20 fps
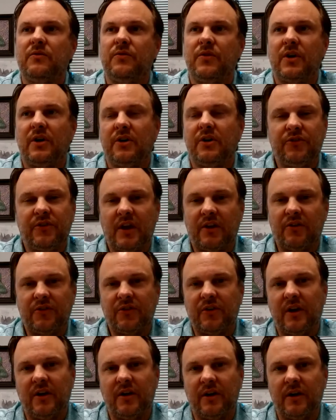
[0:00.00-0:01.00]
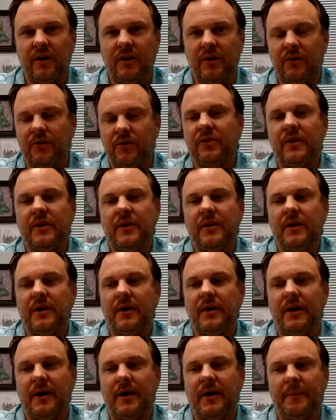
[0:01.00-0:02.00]
various test scenarios.
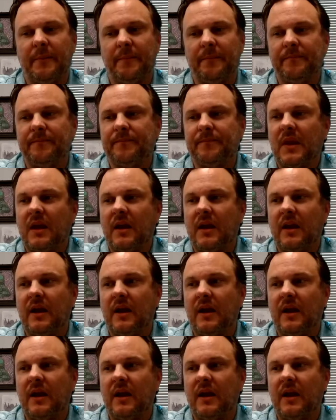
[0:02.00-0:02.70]
And